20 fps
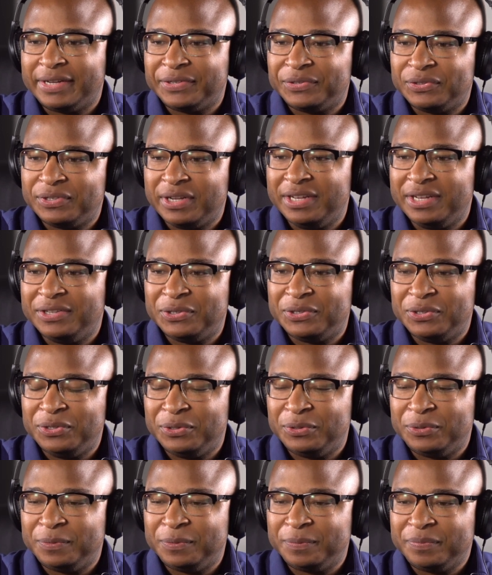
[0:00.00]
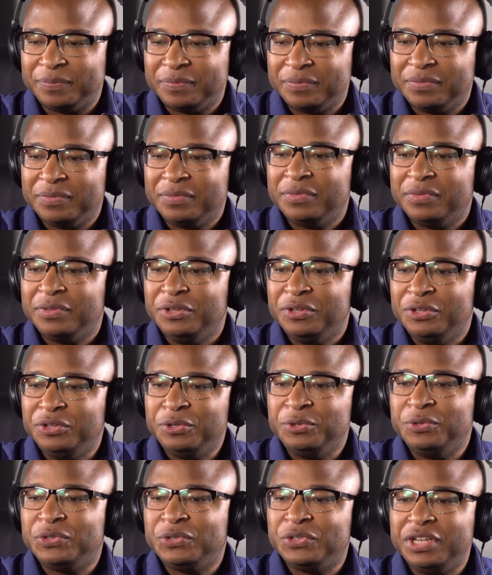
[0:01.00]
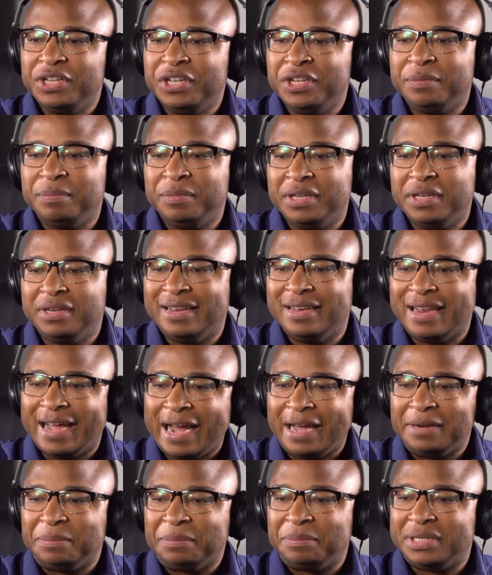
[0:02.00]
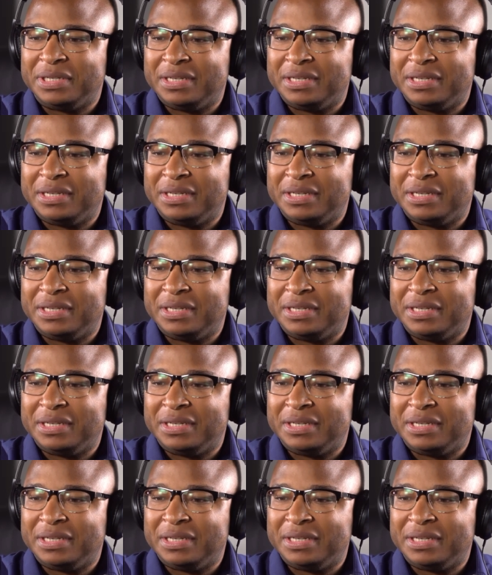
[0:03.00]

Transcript: I say to you, you seek me not